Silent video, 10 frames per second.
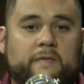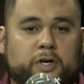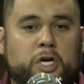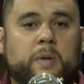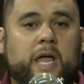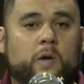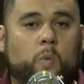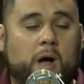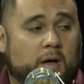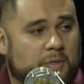
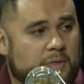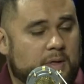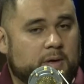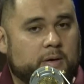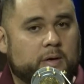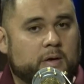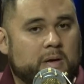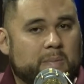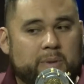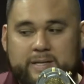accumulated wealth,
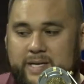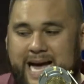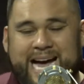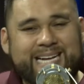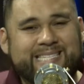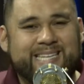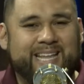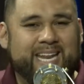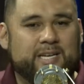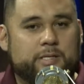but it's
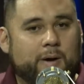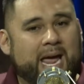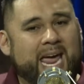isolated to a